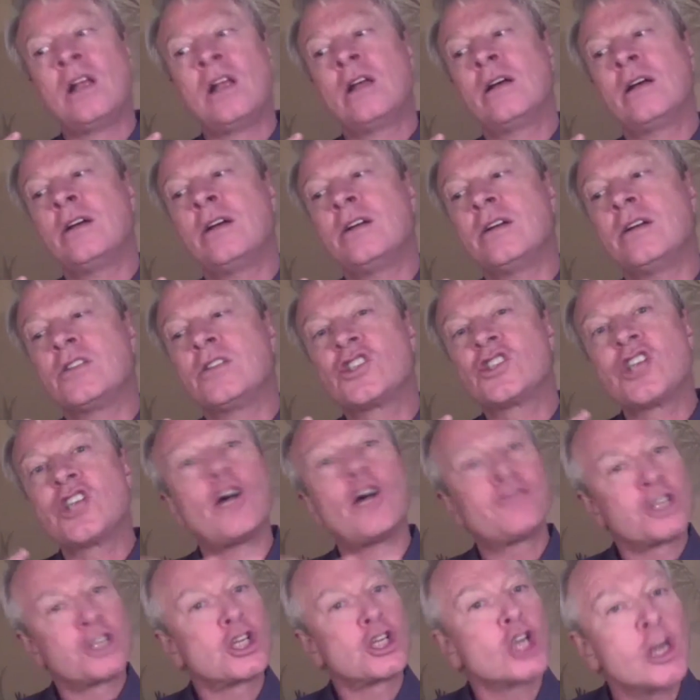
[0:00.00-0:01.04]

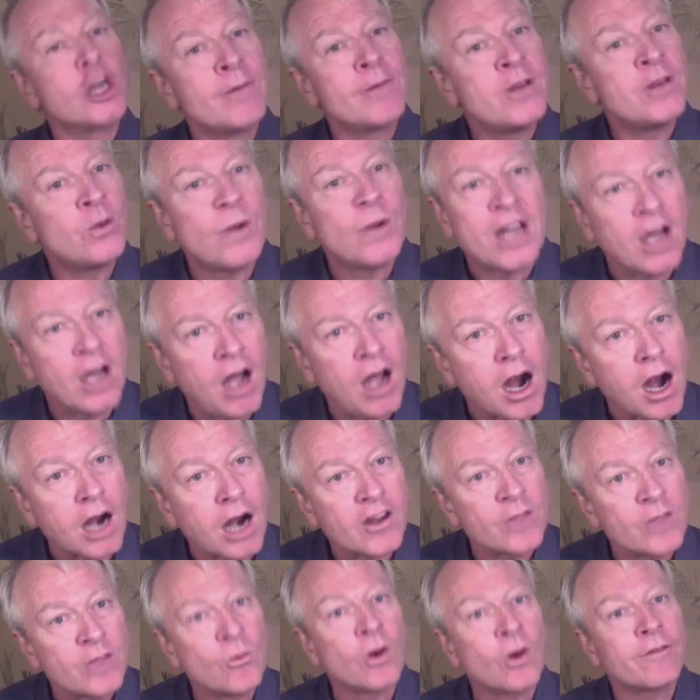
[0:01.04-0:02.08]
self-determined we are,
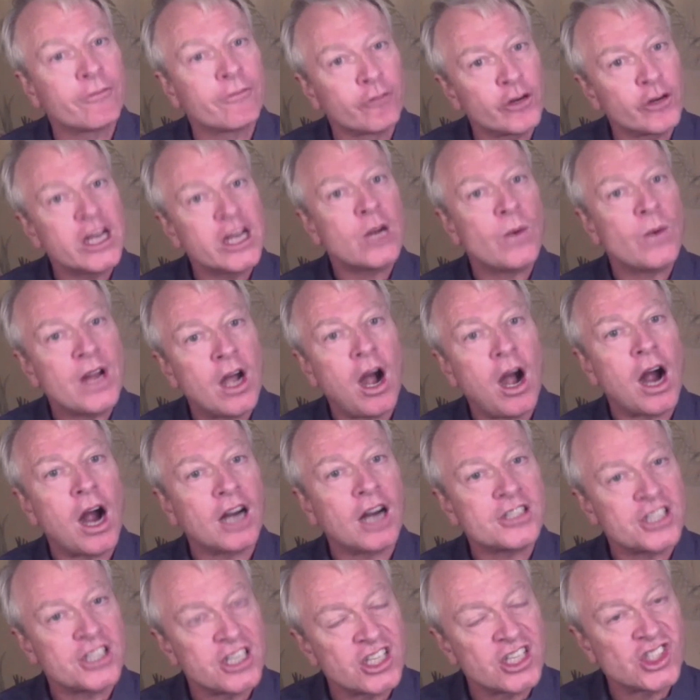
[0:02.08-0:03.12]
the more free we are
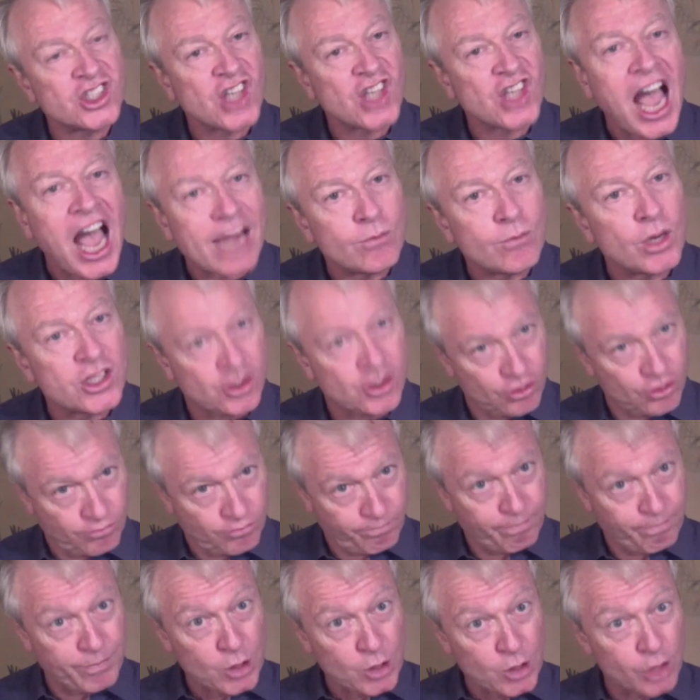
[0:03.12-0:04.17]
to decide what's
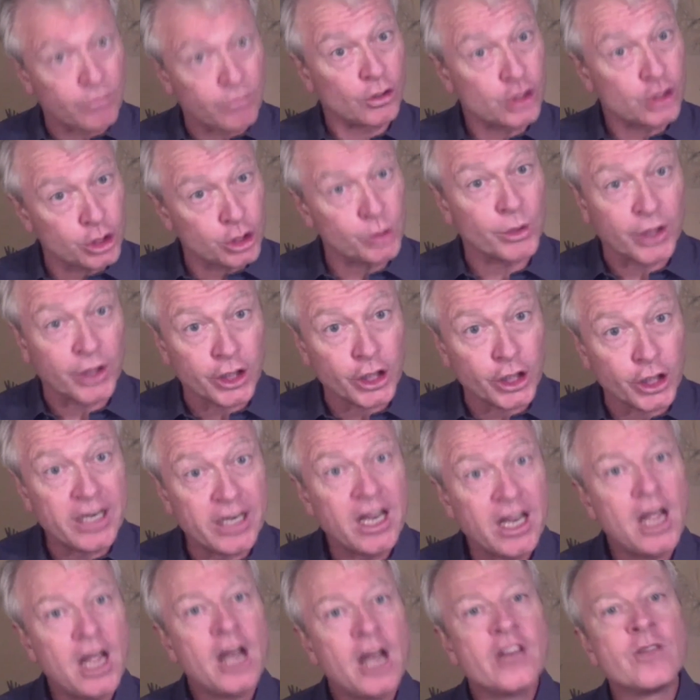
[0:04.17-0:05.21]
beautiful, true, or good,
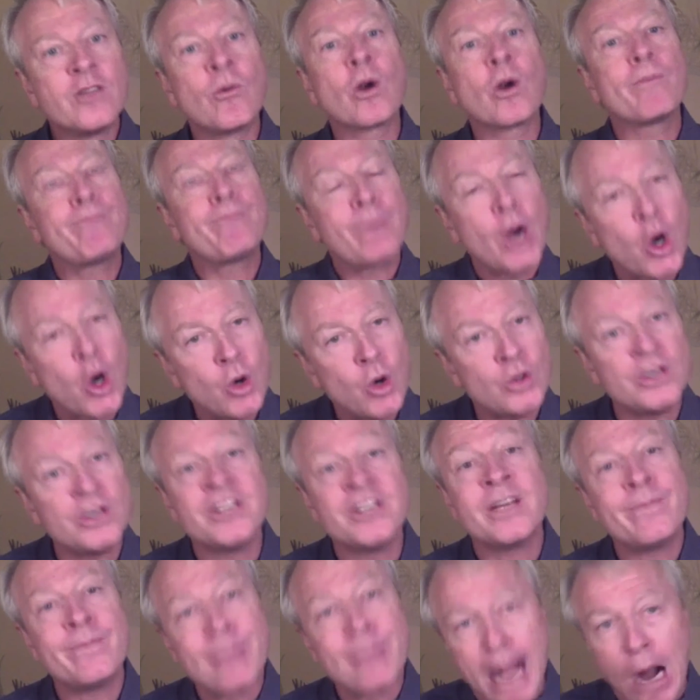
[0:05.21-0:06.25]
the more potent
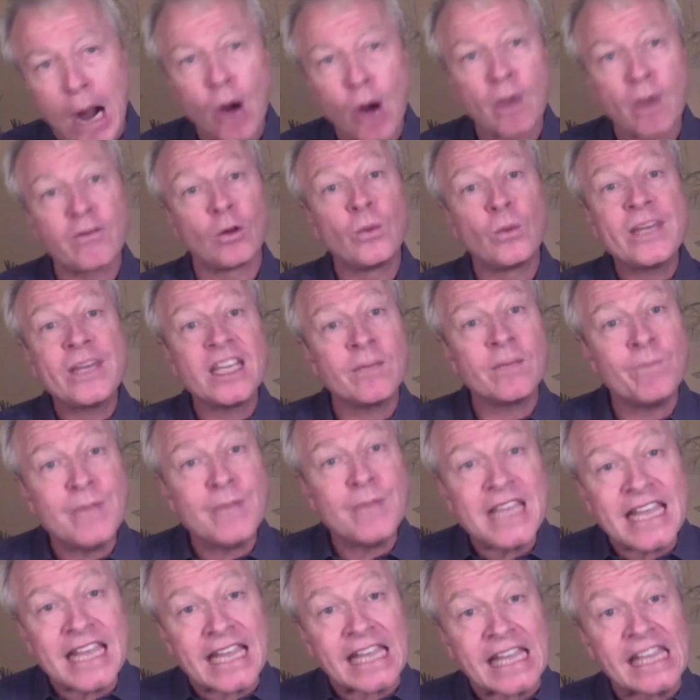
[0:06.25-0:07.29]
and powerful we can
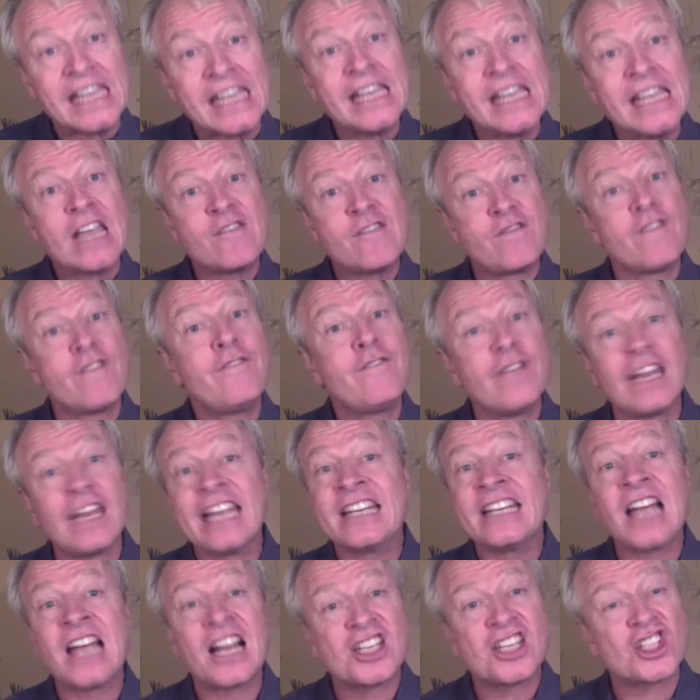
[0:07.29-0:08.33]
be in
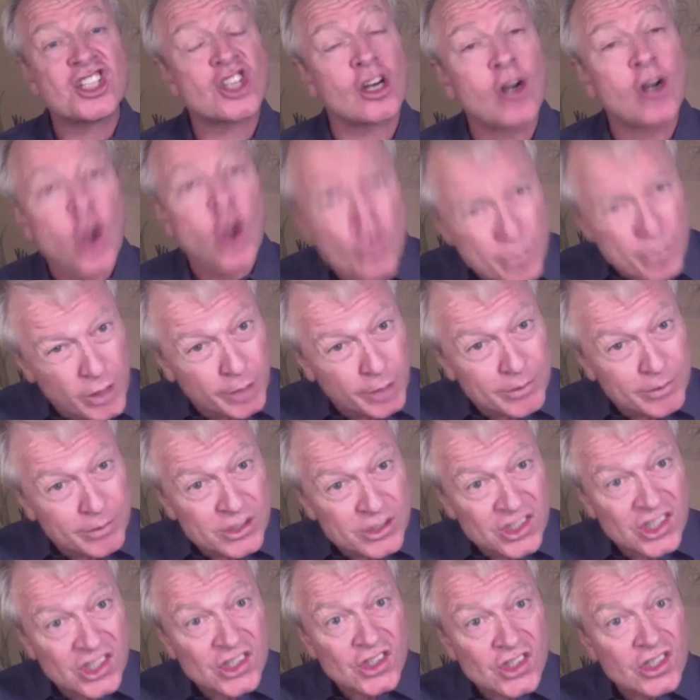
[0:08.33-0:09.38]
fulfilling not just our own
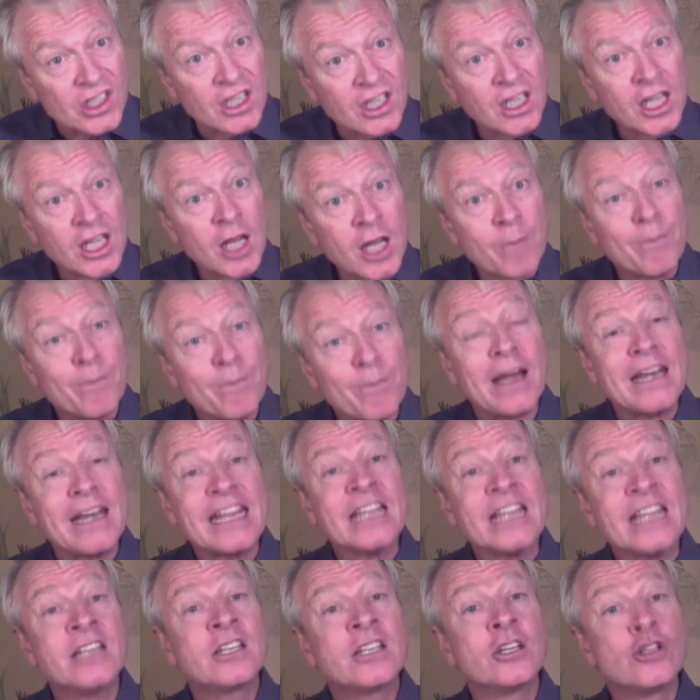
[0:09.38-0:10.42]
purposes, but
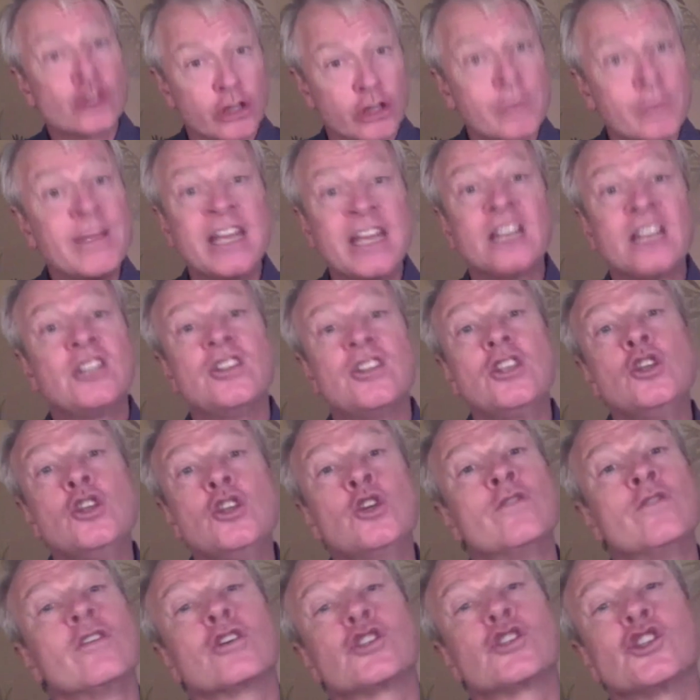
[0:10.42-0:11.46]
in contributing to the
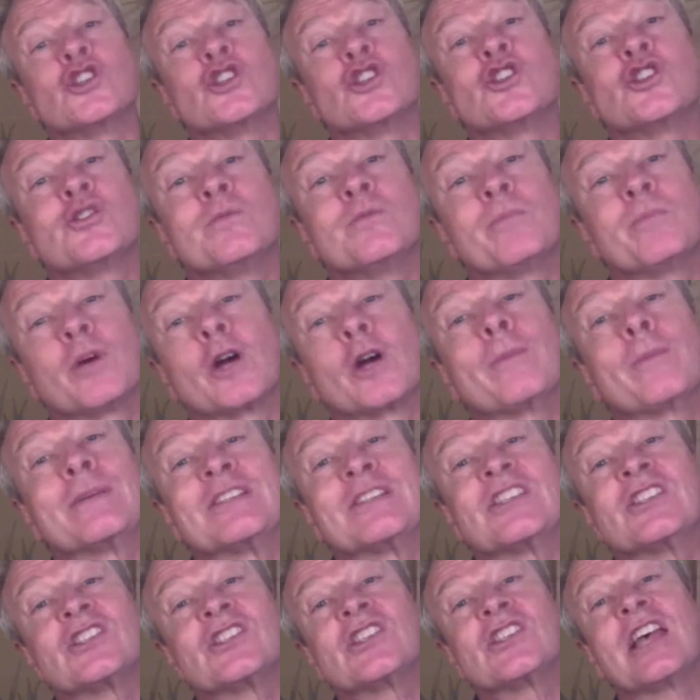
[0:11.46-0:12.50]
universe's
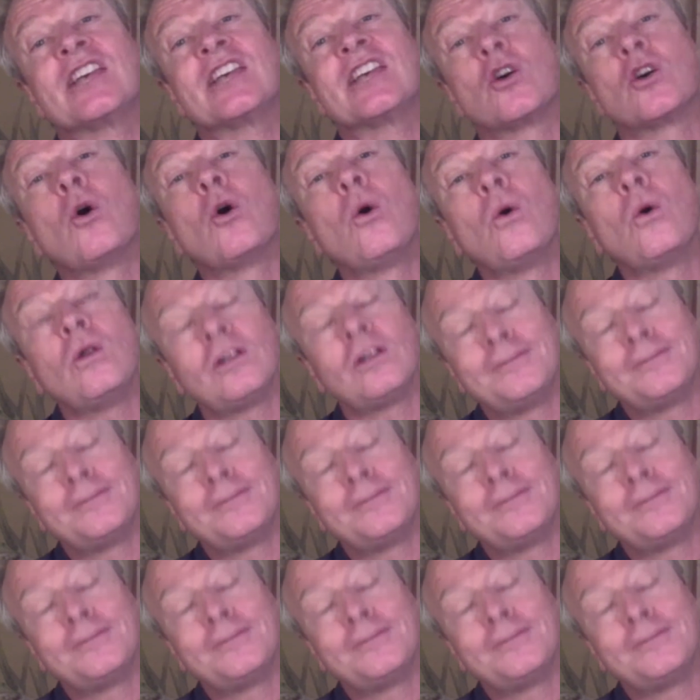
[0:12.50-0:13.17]
purposes as a whole.